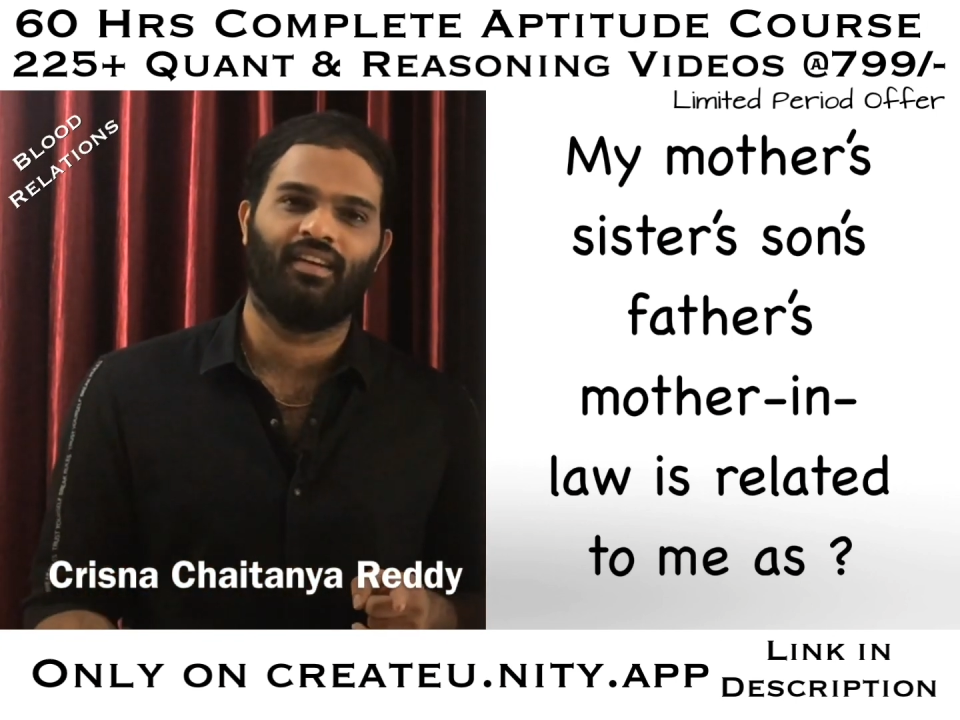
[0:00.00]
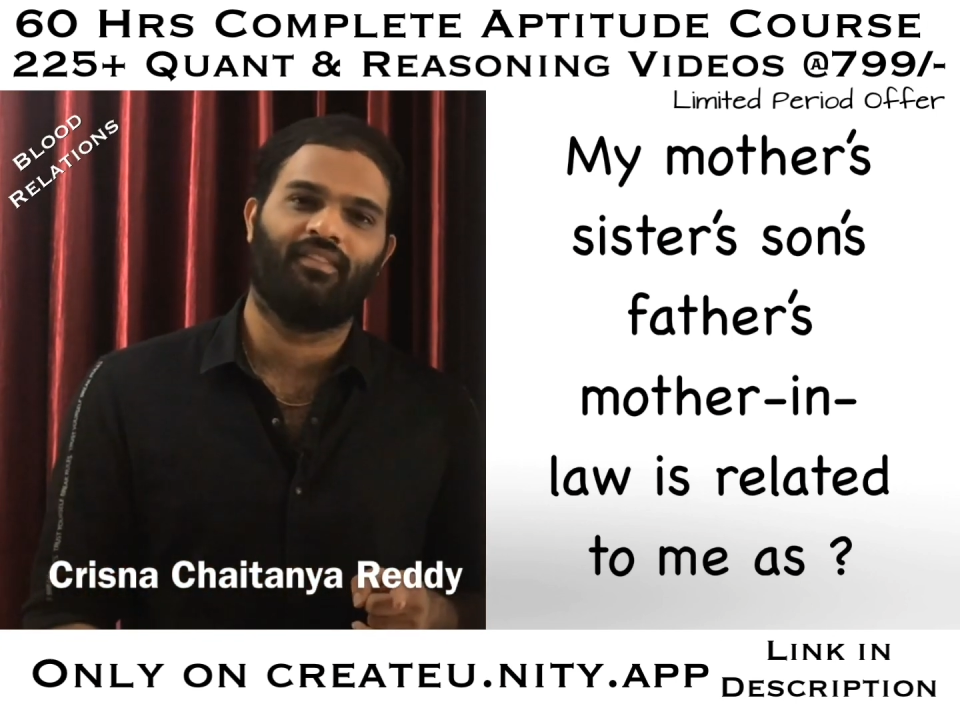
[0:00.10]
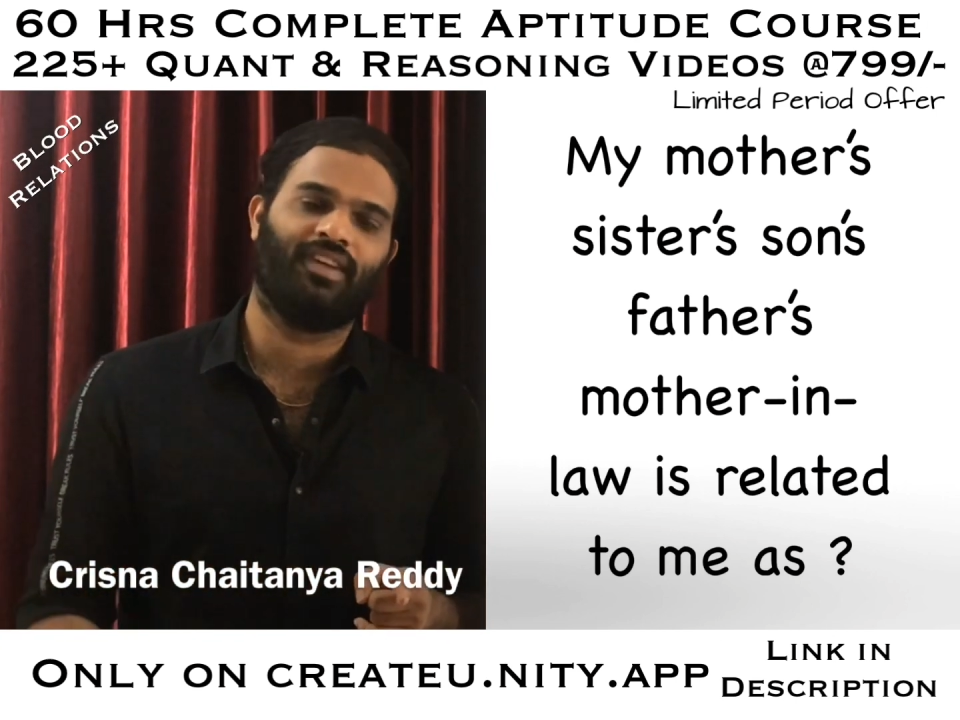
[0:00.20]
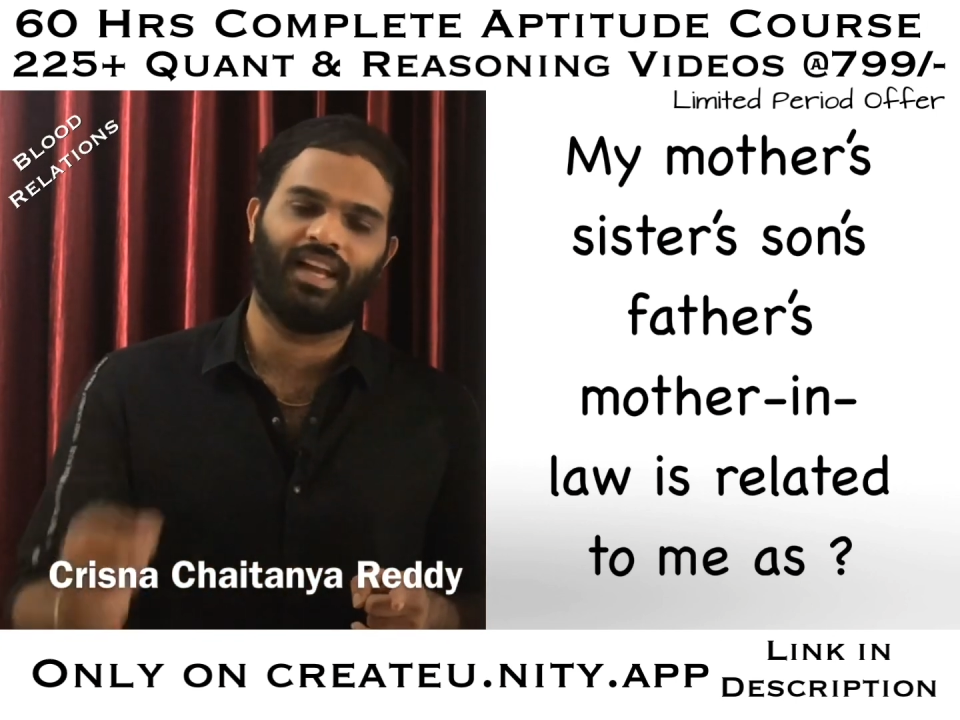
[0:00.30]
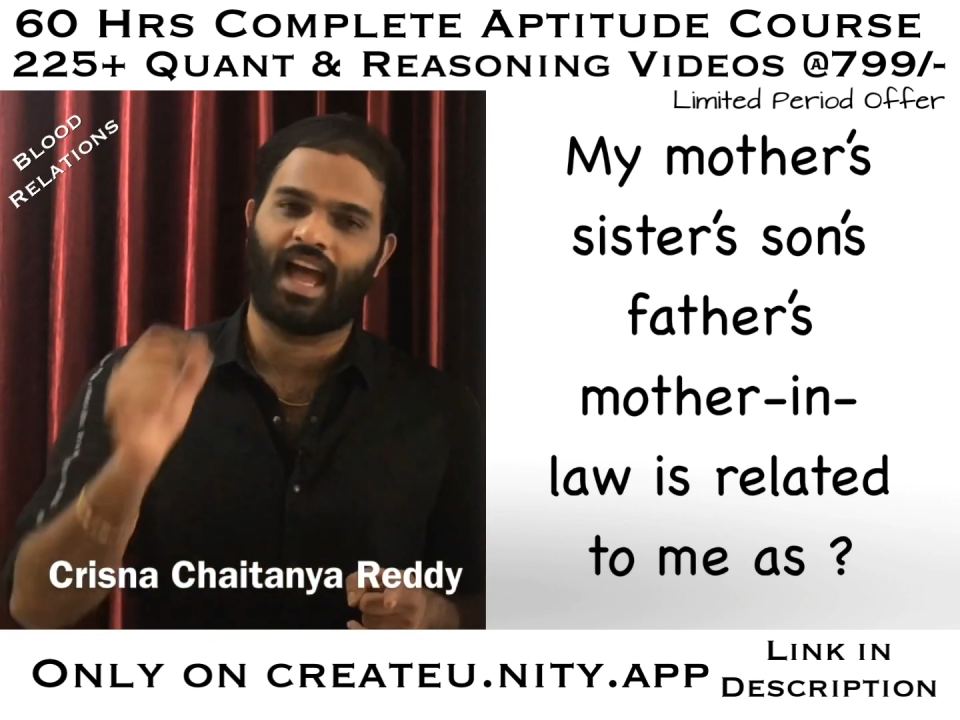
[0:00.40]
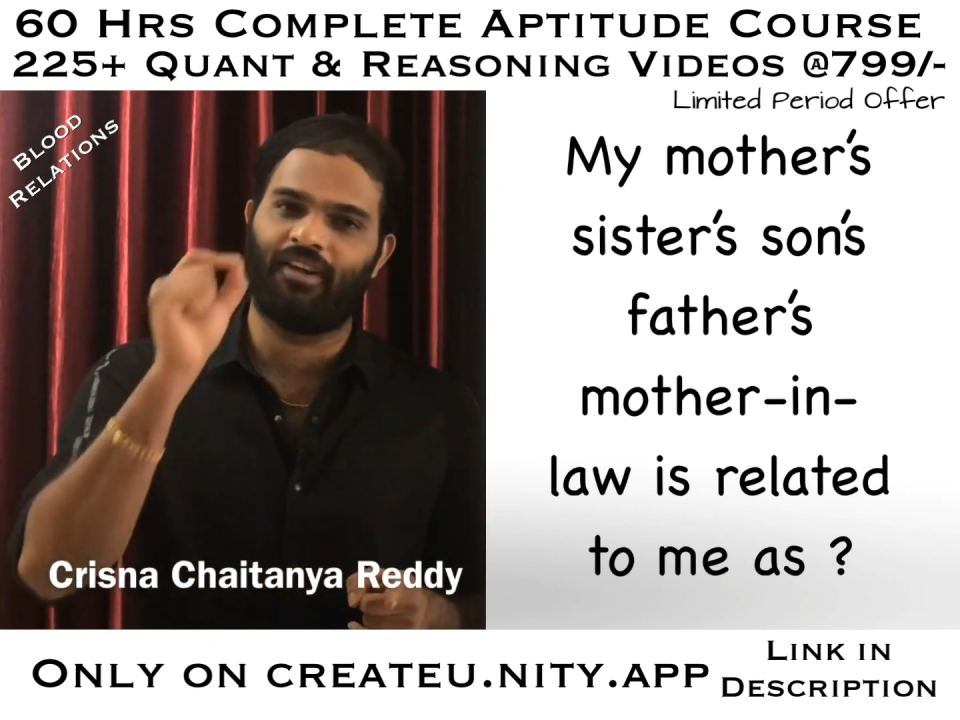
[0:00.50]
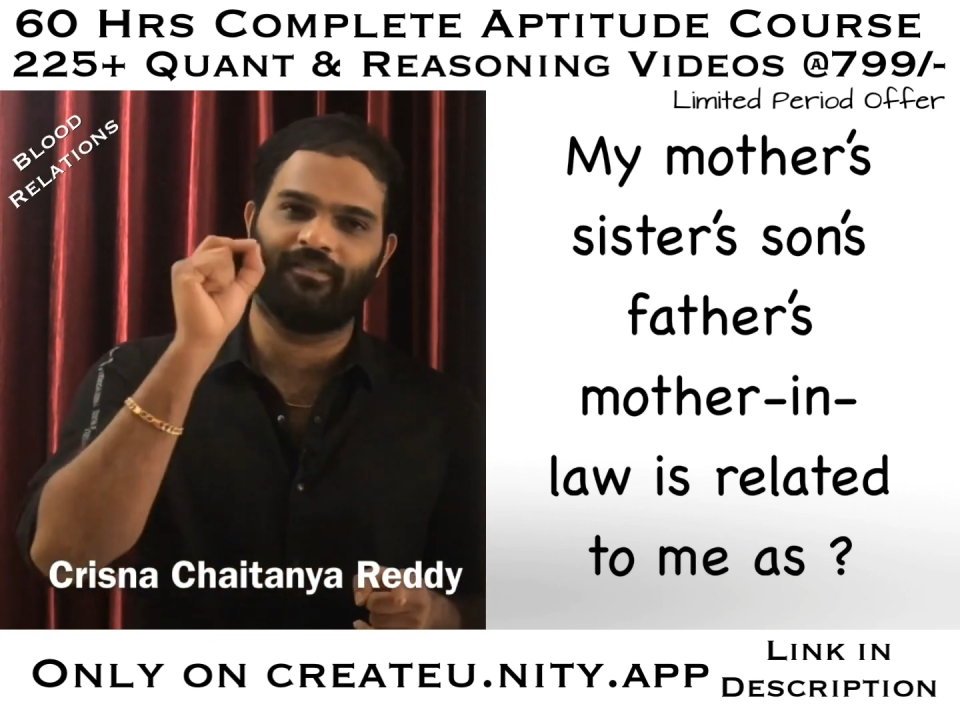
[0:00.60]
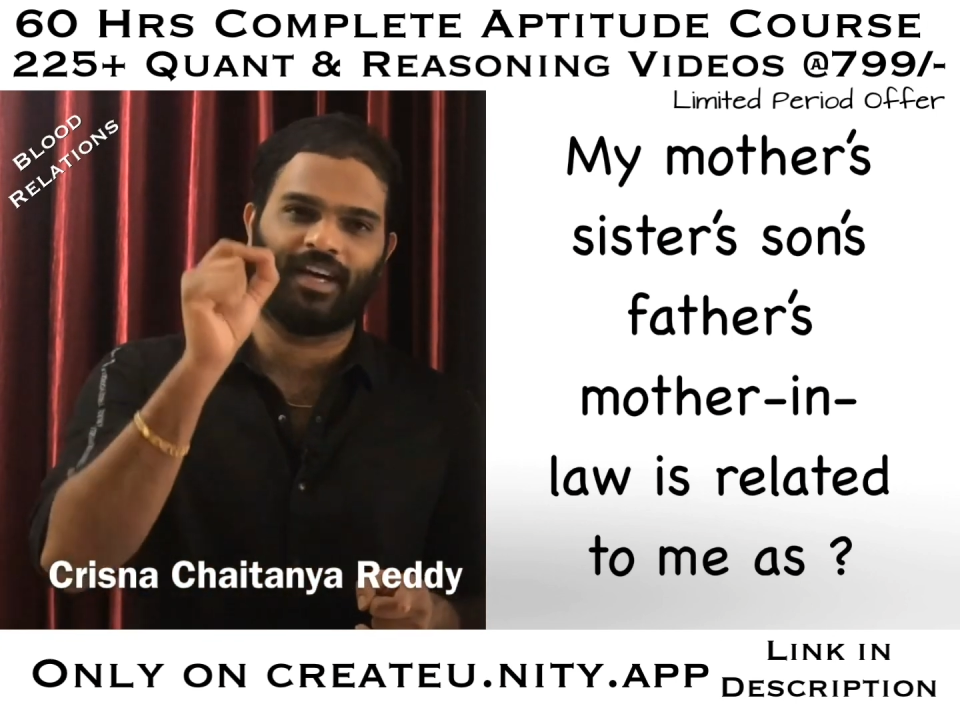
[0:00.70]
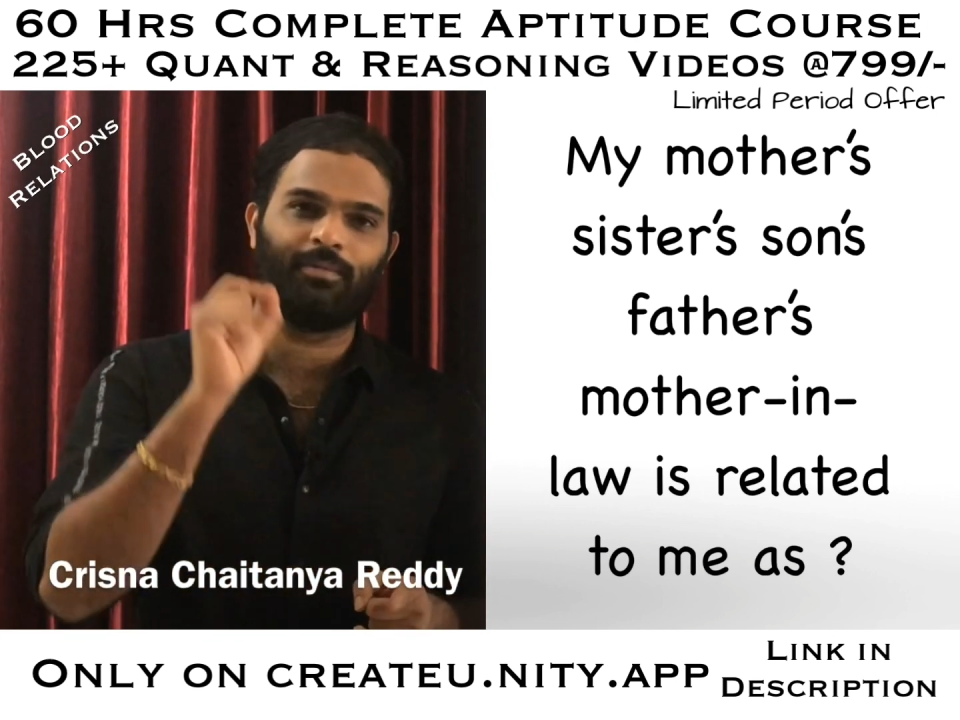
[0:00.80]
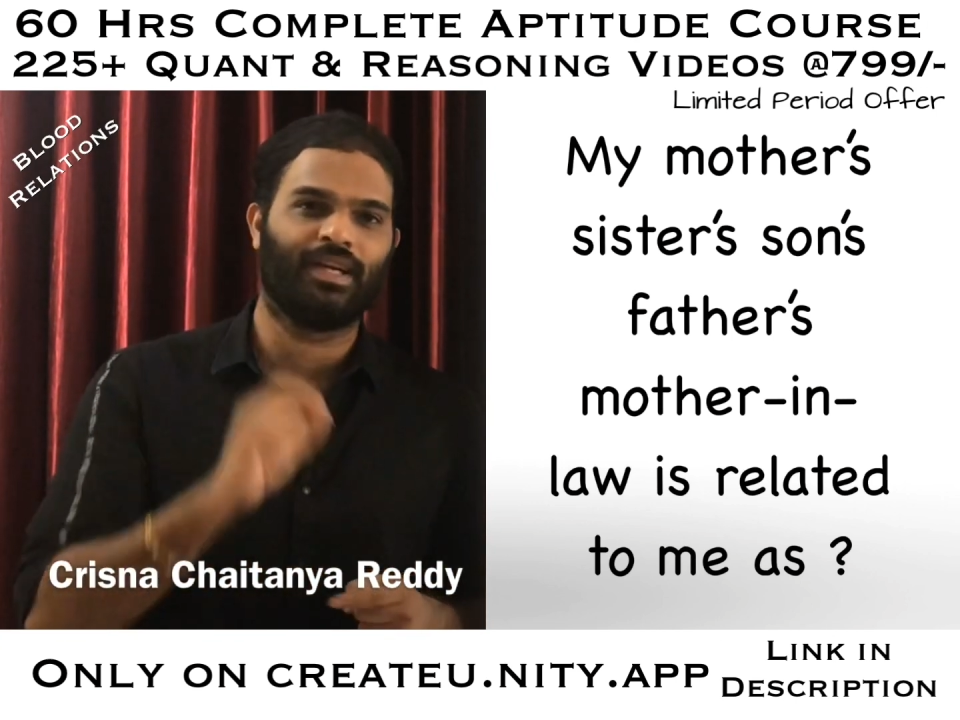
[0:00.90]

will have one